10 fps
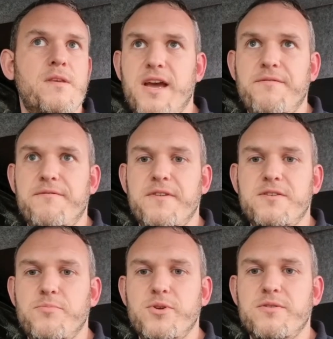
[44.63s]
haven't
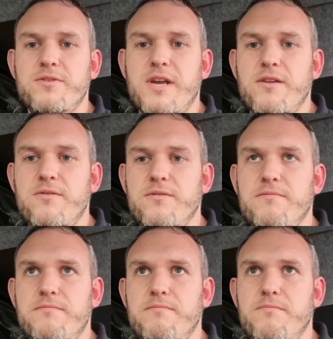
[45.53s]
fished the Bristol Channel
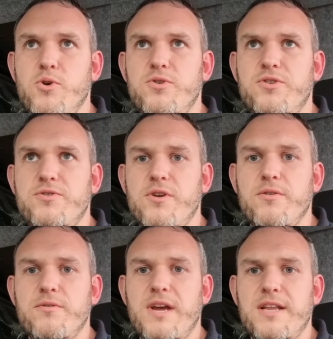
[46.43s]
much
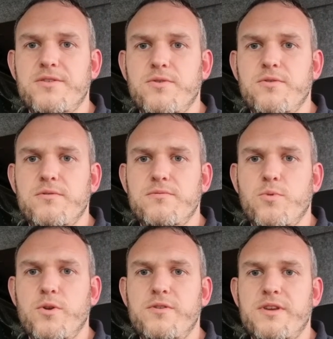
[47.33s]
stroke at all.
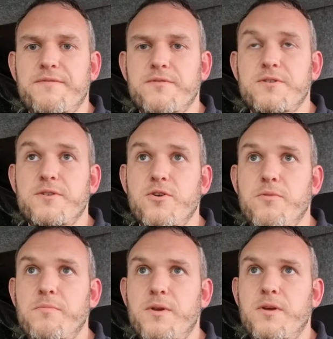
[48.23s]
Once after a
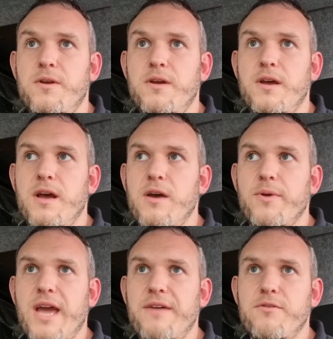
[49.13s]
storm,
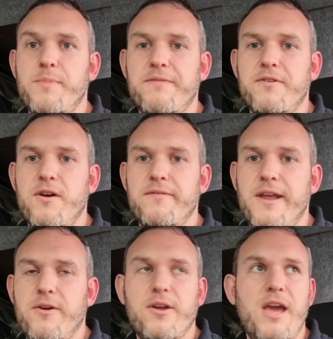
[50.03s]
and we gave up after
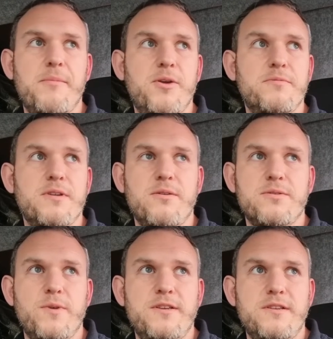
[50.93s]
half an hour and came home, so that
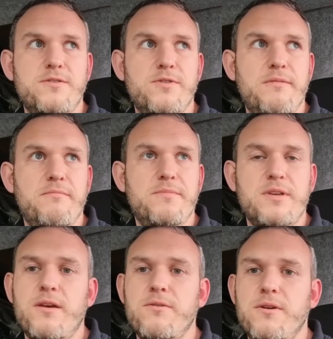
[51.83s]
was a wasted trip.
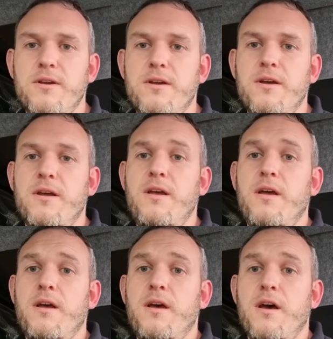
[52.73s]
So
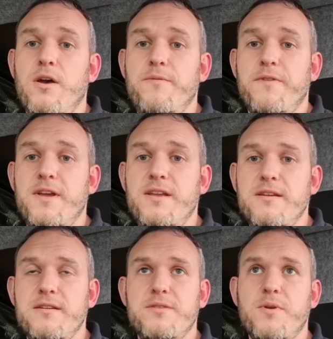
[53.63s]

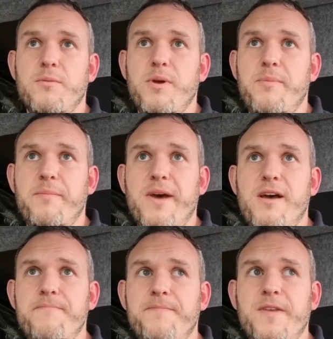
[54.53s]
hopefully this one will be a bit
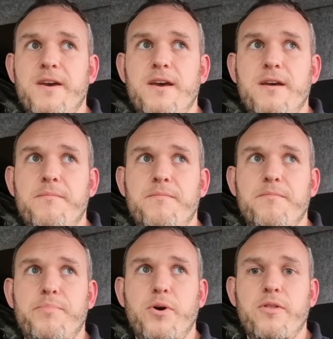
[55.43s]
better.
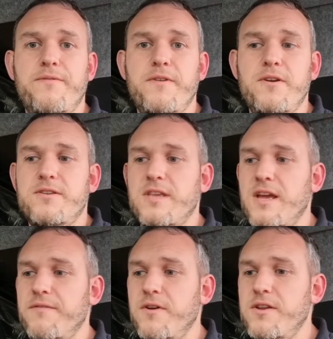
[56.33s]
But the first
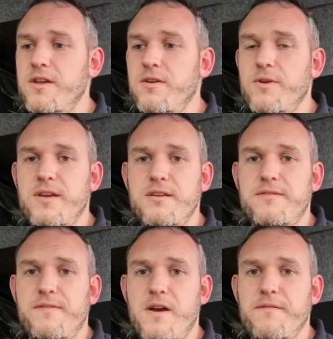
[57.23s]
thing I've got to do
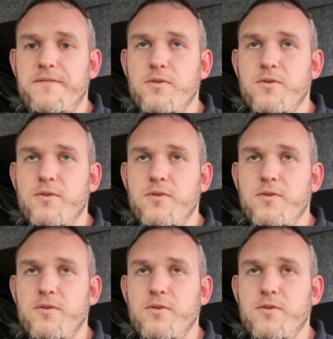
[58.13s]
is find